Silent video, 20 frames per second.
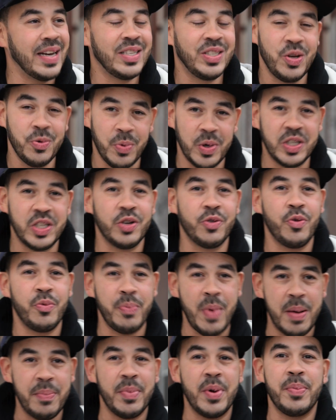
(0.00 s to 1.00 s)
It's too much to
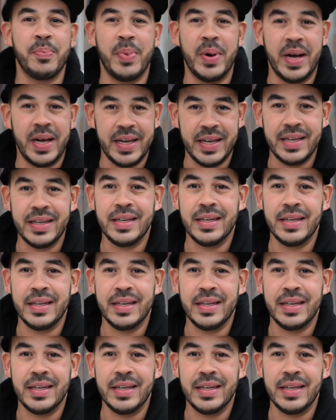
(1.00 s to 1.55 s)
remember, but